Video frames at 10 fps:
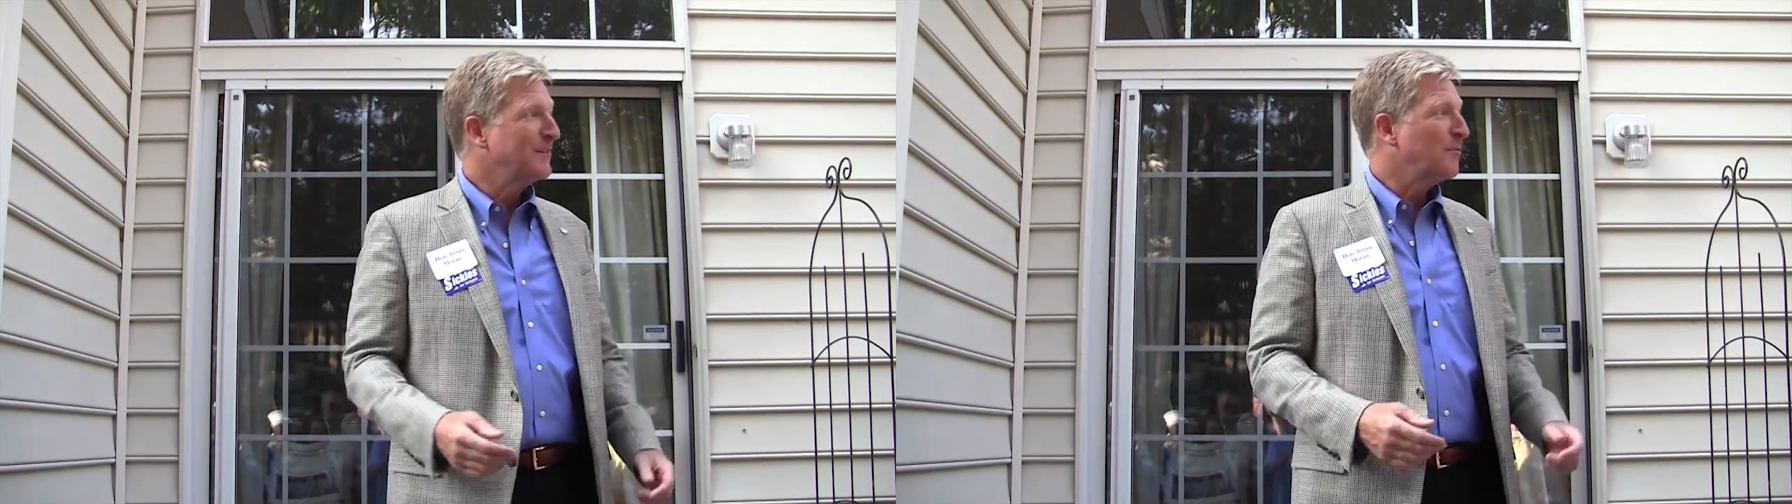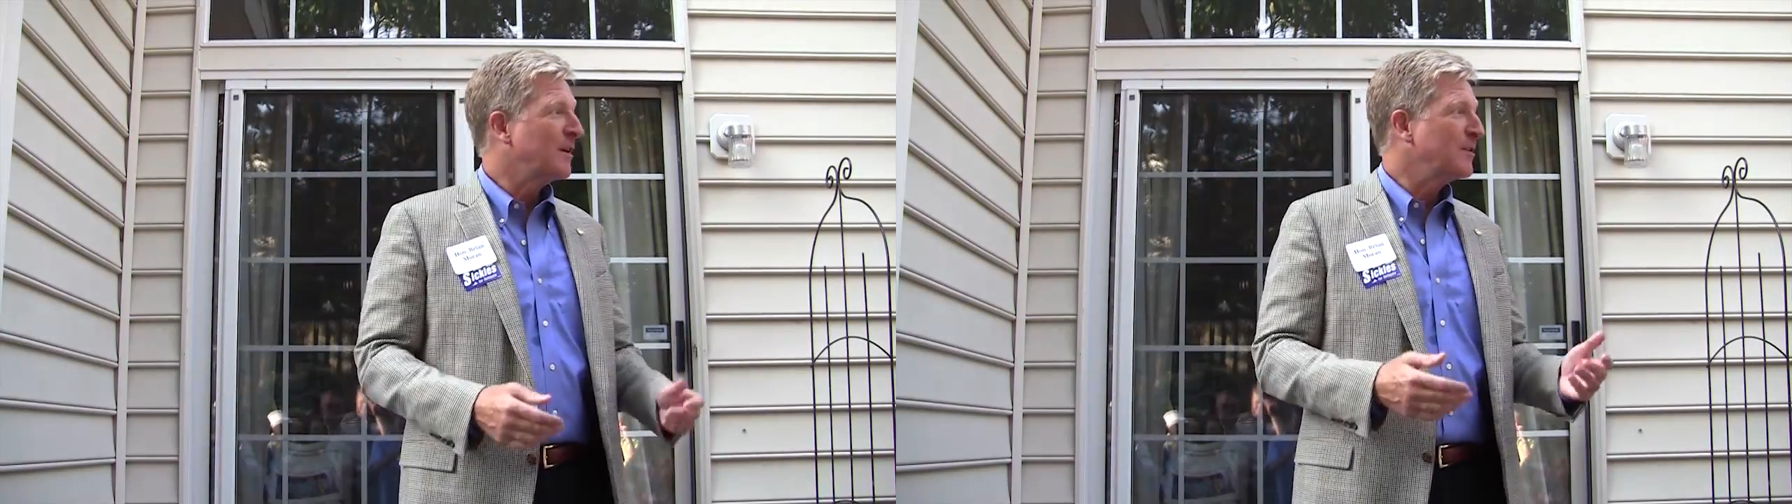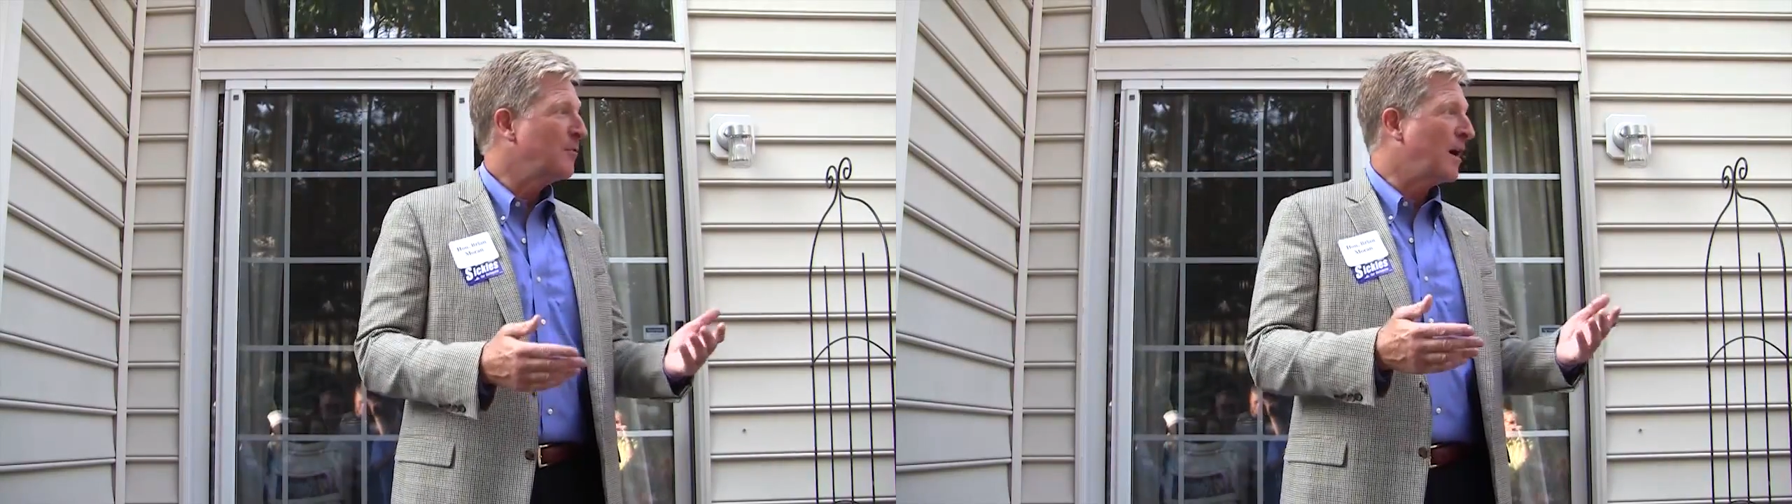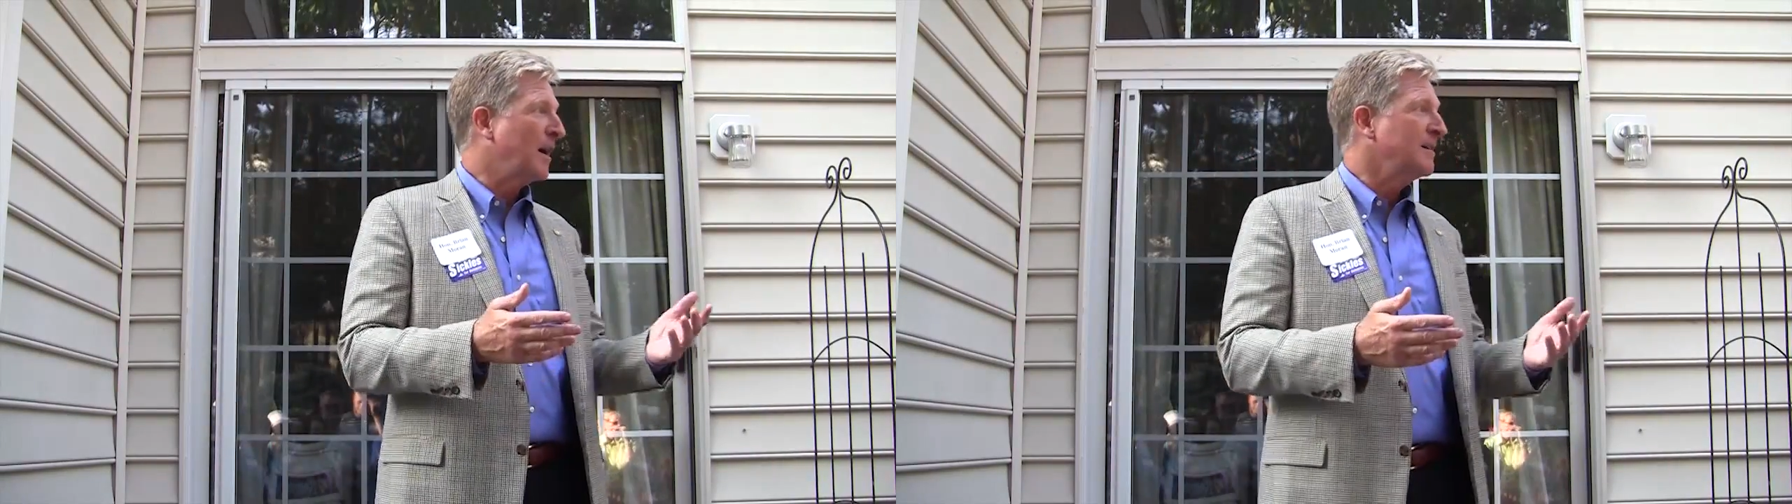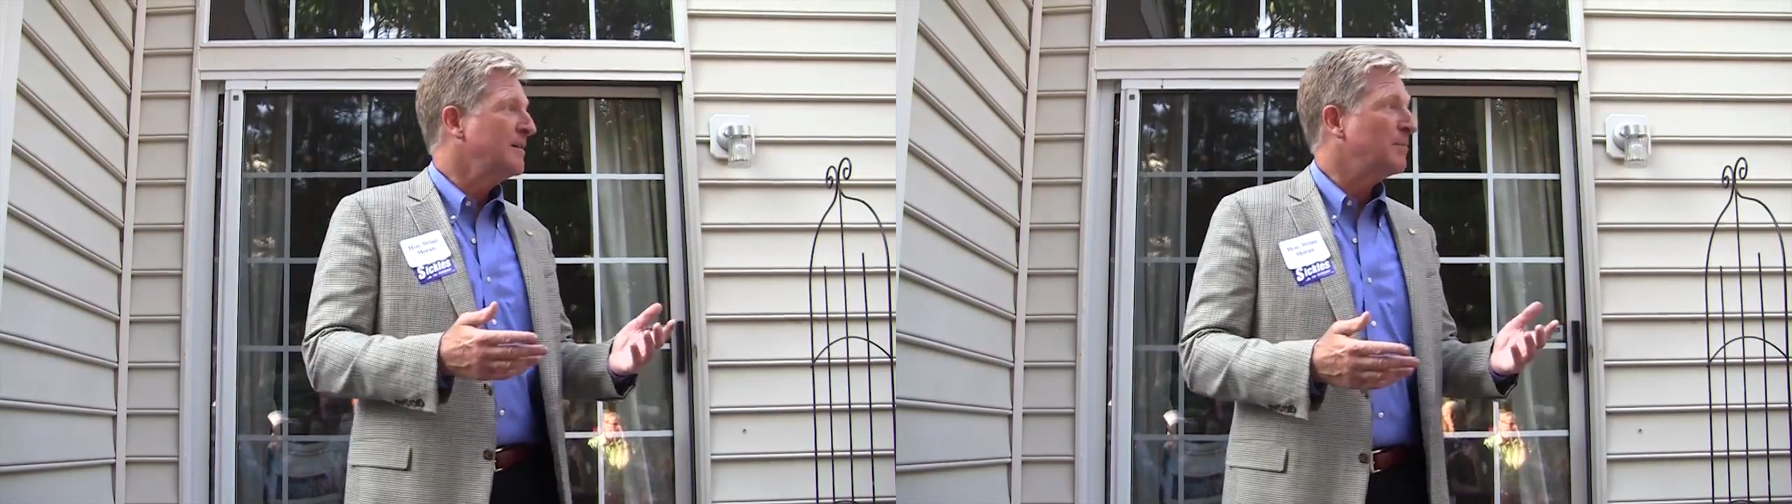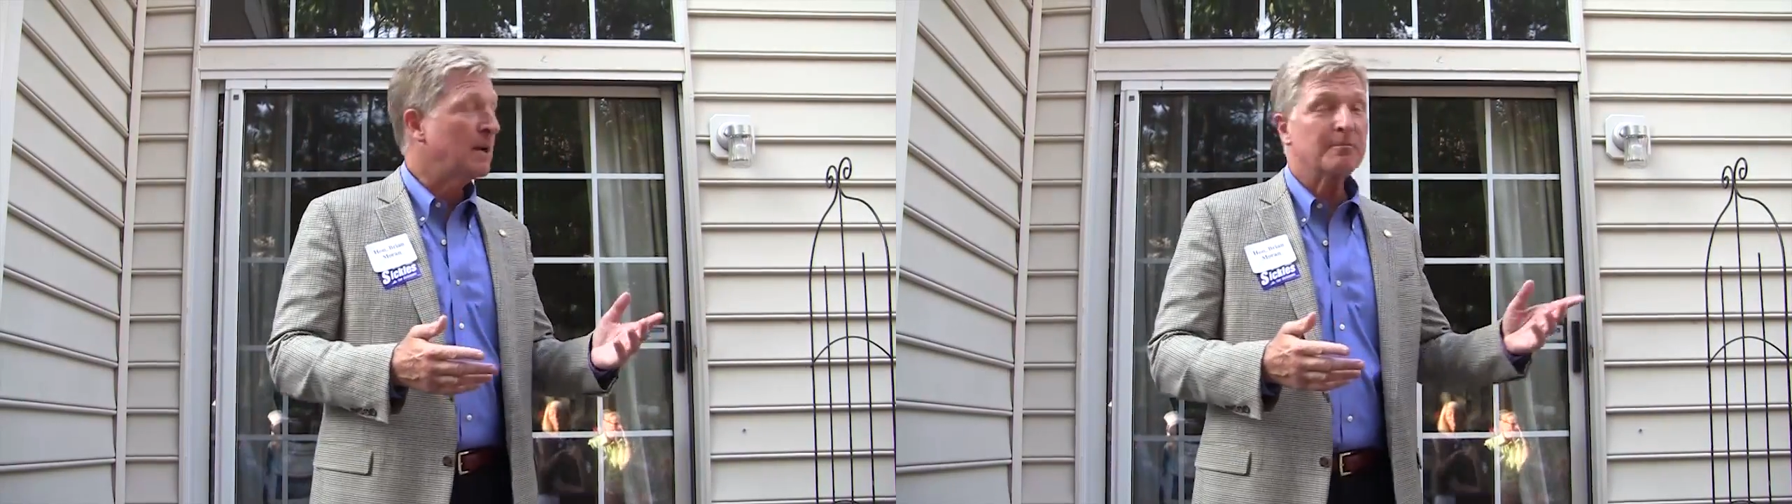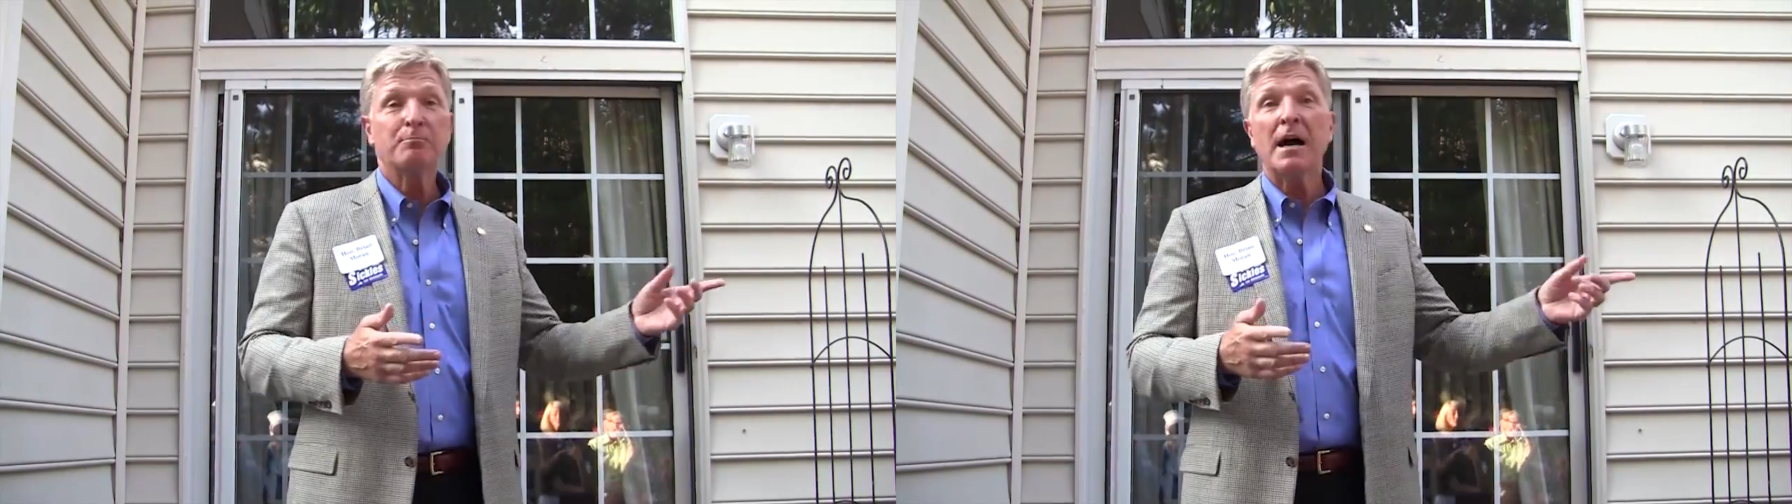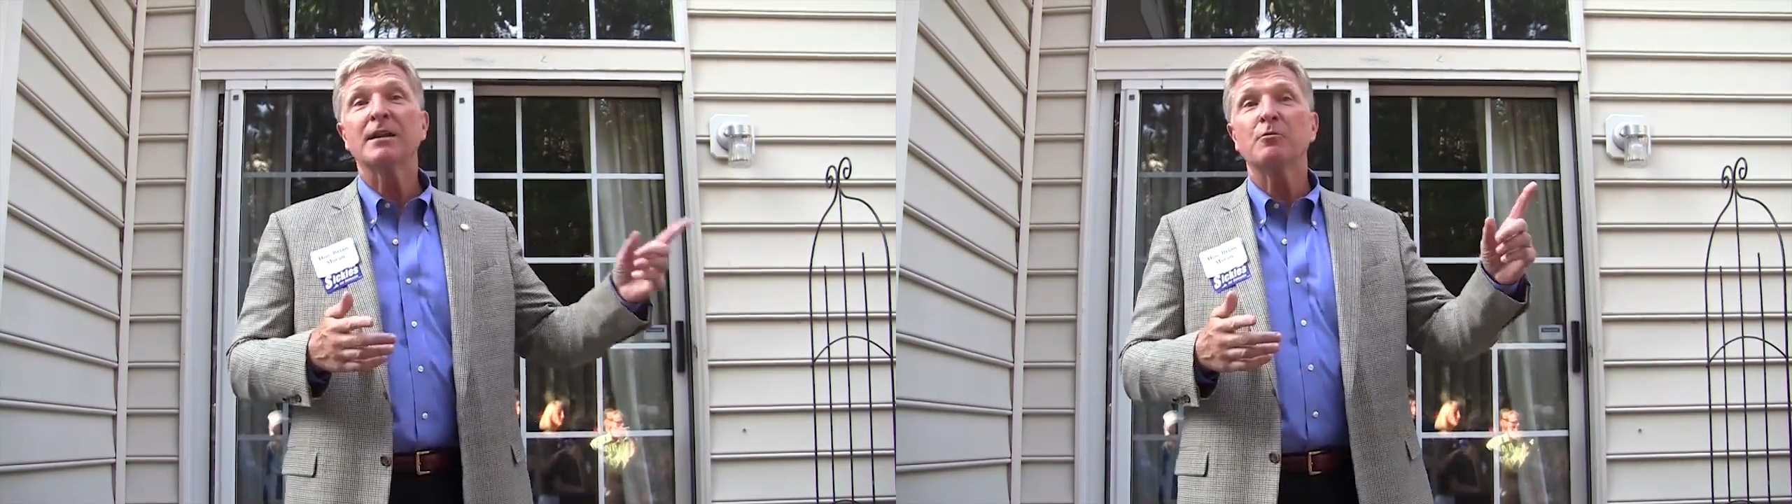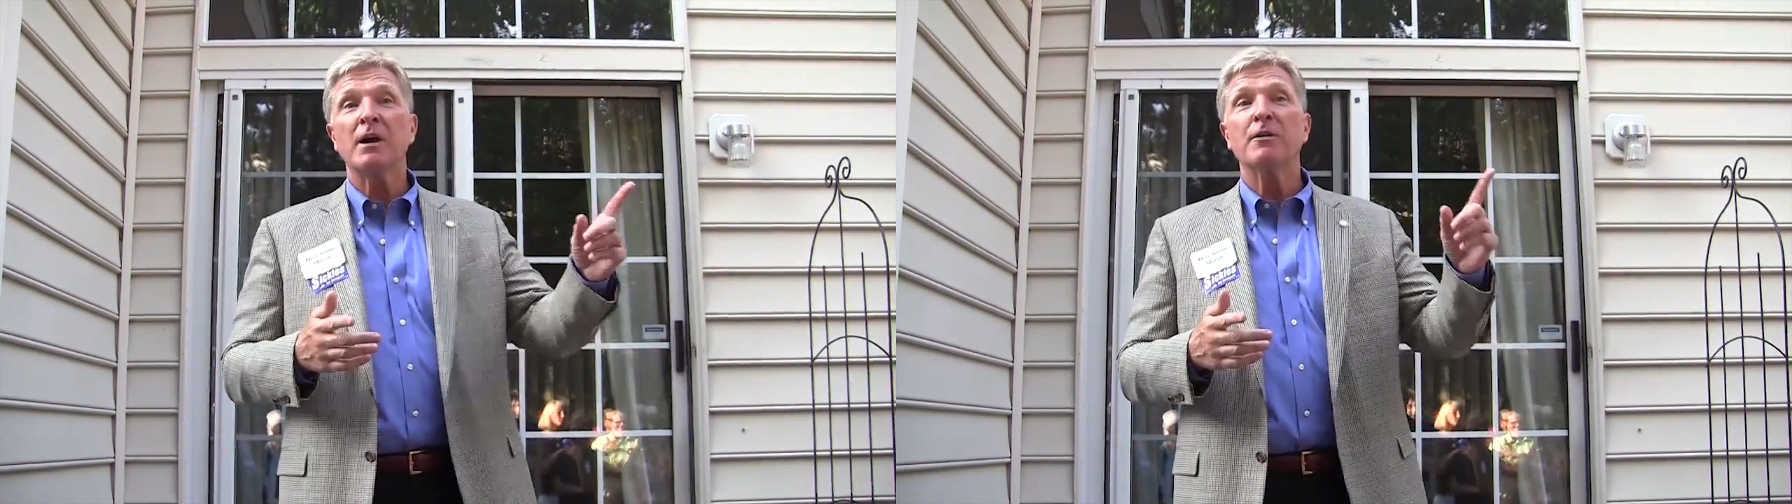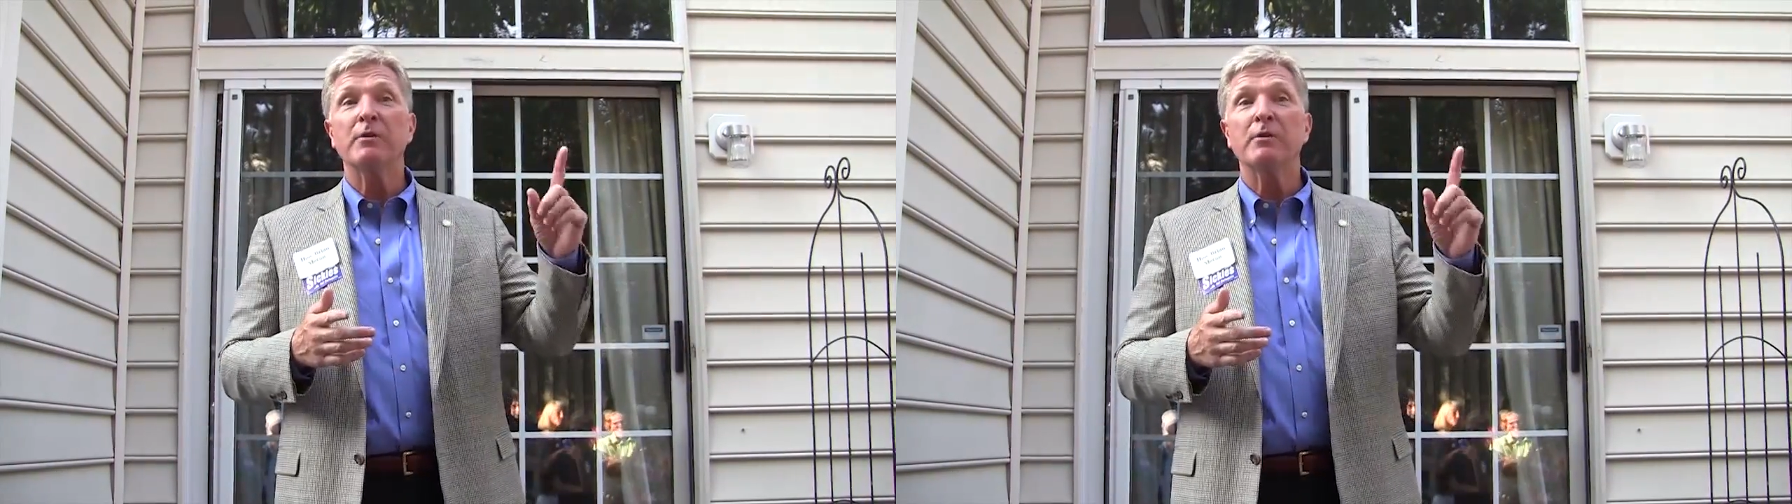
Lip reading: Wonder why. But by the way,